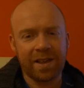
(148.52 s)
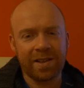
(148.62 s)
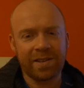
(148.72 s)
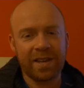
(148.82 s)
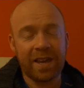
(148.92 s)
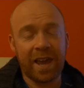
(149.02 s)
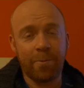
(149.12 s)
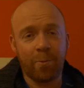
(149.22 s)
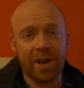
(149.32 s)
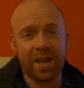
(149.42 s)

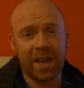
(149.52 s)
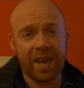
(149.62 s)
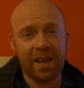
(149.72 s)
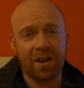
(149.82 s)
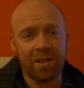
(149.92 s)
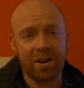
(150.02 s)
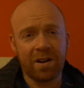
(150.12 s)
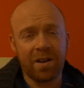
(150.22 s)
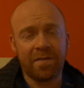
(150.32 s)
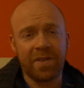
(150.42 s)
CMYK colour
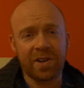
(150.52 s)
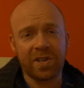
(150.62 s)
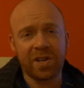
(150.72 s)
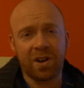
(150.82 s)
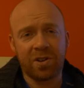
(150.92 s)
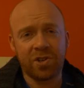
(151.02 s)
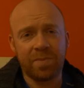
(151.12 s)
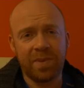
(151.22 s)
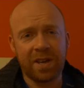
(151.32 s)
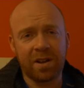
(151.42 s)
versus
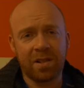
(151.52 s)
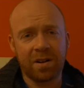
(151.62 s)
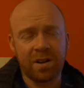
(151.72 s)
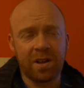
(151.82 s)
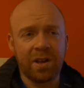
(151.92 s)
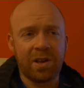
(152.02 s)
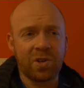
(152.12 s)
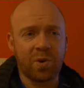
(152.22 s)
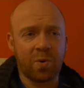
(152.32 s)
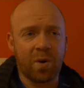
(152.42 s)
RGB colour.
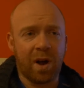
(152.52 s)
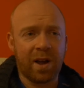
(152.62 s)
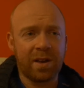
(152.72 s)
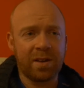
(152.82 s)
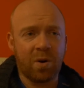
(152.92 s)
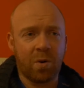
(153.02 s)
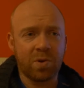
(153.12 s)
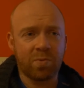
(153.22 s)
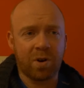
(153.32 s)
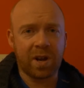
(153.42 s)
So I
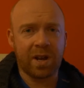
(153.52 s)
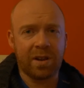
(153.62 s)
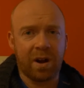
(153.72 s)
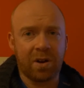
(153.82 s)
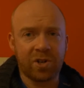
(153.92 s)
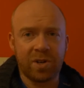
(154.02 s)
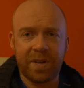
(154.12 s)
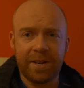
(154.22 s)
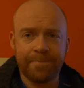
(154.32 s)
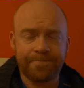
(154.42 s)
always work in
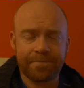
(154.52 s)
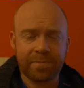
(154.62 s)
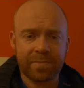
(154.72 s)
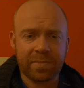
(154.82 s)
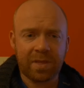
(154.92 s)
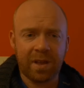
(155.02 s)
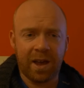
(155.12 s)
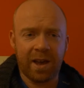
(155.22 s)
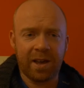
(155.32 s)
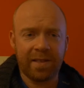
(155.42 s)
RGB,
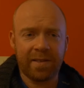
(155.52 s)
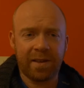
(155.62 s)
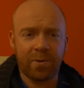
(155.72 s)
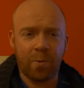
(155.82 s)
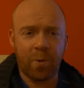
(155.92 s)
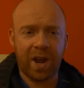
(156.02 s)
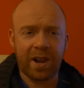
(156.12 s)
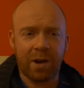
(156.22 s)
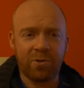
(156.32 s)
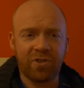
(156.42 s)
and when
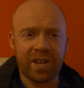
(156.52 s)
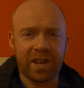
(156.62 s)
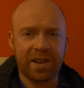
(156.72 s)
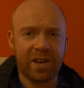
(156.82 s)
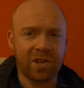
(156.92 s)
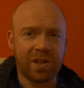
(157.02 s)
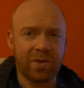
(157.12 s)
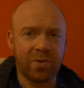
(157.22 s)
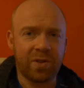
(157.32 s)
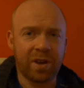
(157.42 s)
I was reading initially
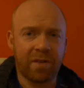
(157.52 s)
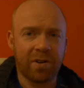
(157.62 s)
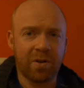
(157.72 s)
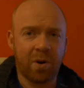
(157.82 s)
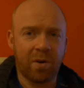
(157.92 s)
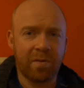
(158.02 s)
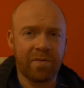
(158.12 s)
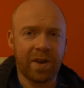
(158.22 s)
through the cover of